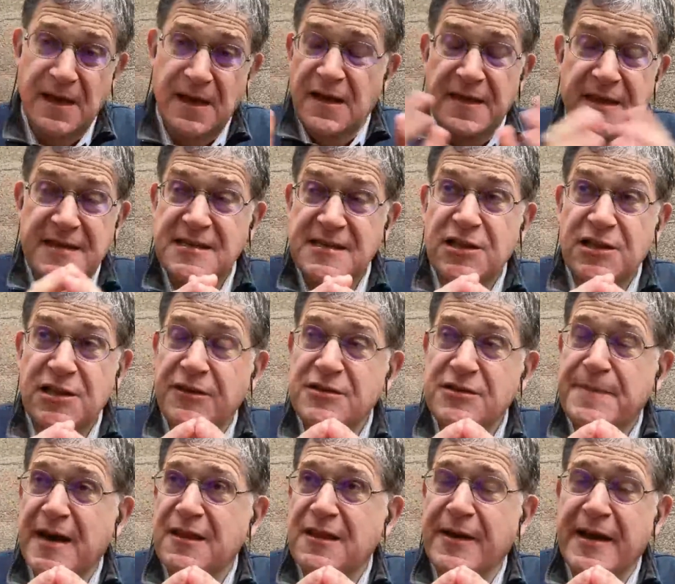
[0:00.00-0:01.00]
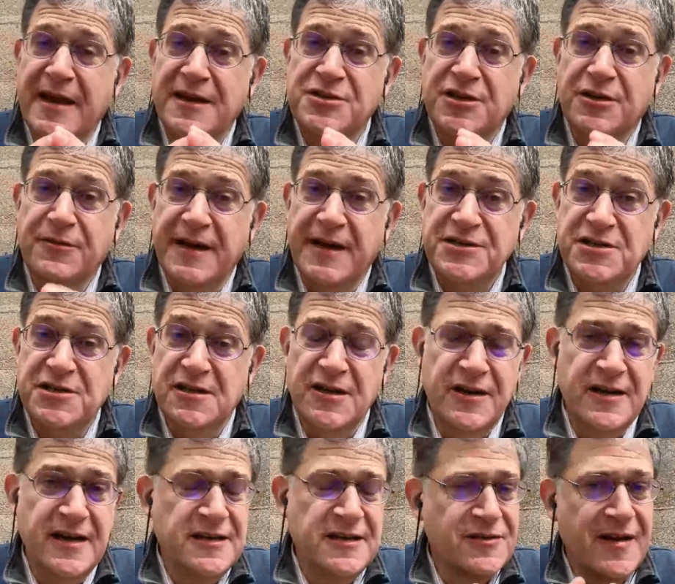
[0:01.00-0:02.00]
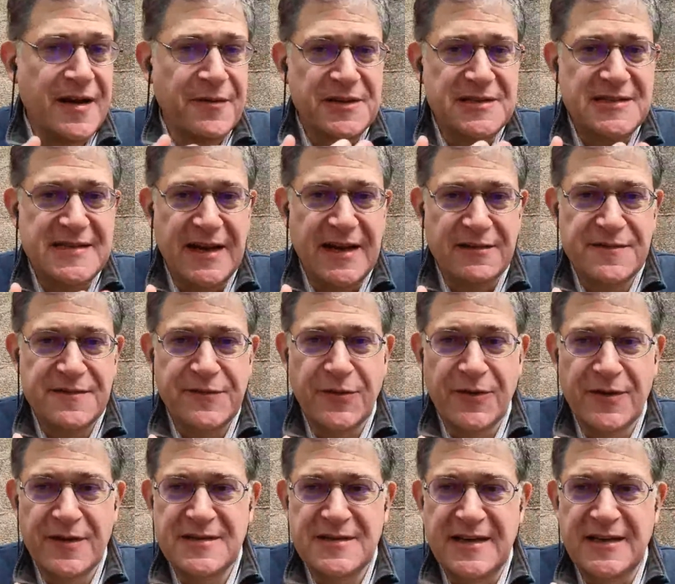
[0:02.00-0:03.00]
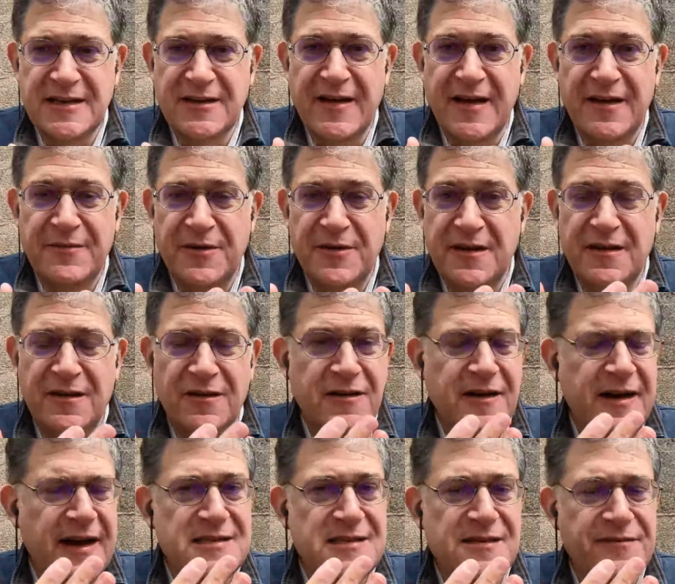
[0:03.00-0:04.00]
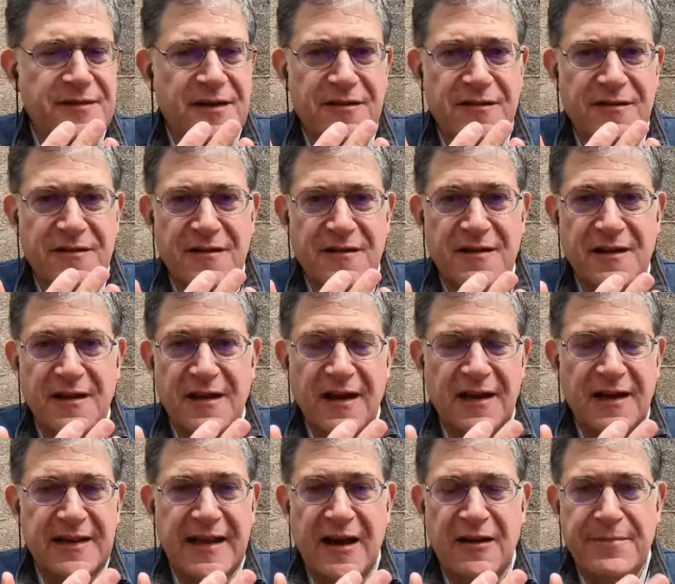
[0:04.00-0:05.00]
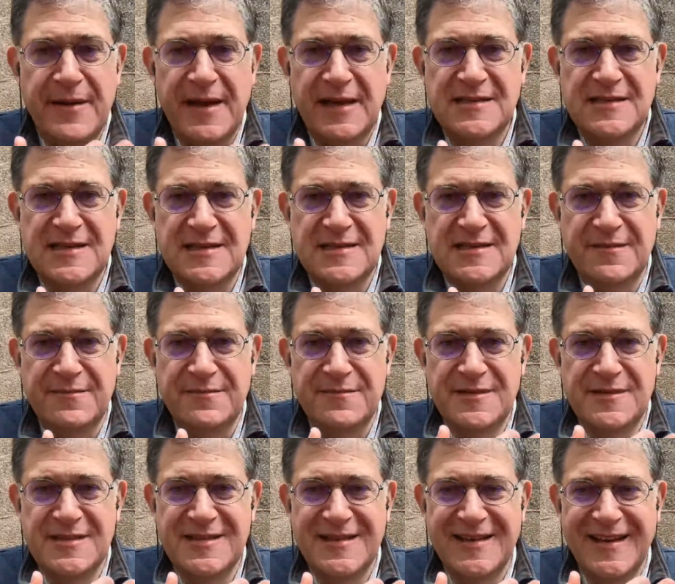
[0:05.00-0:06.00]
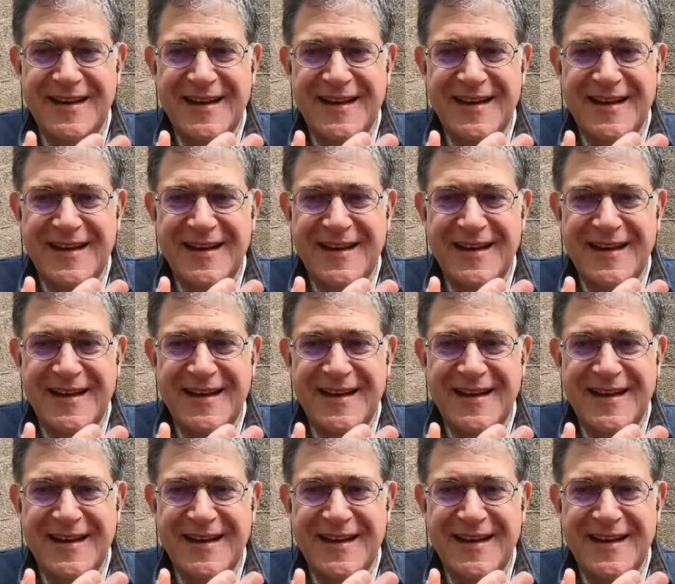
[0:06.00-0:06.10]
This includes, by the way, integration. You can integrate with Salesforce, integrate with all kinds of other cloud-based systems